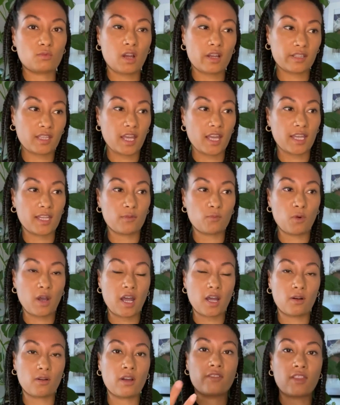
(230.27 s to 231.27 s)
okay,
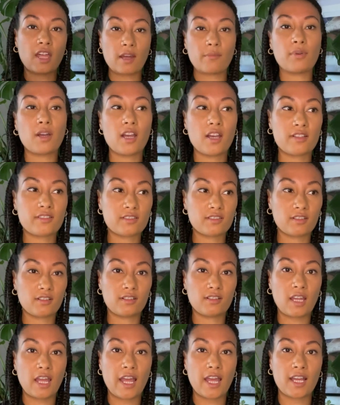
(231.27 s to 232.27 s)
well, that
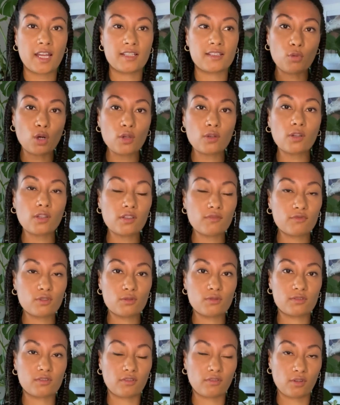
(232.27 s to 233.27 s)
person has broken the
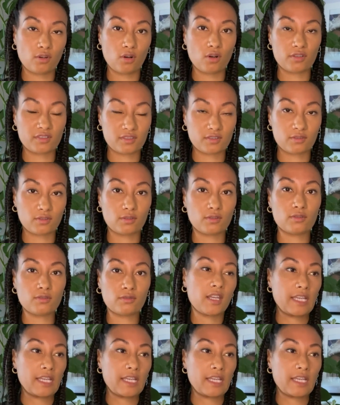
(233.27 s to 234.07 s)
rules on the hostel,